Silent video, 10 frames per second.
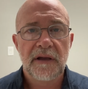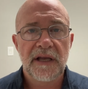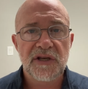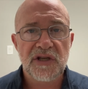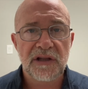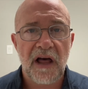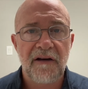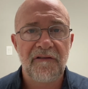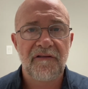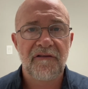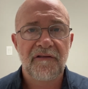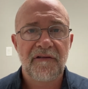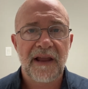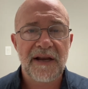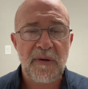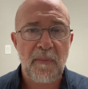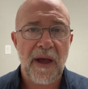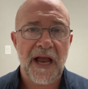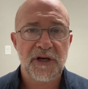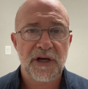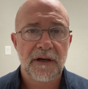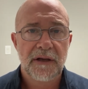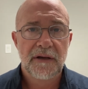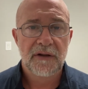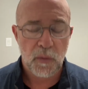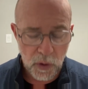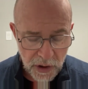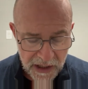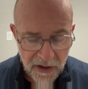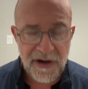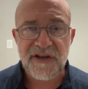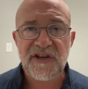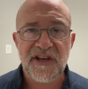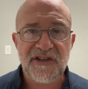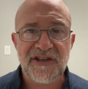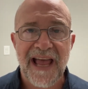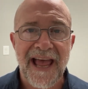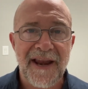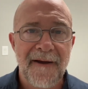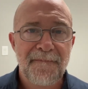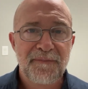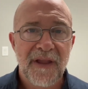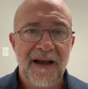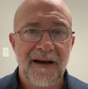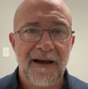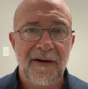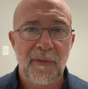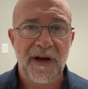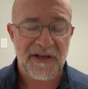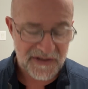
is love and compassion. The word here is hesed uh, when it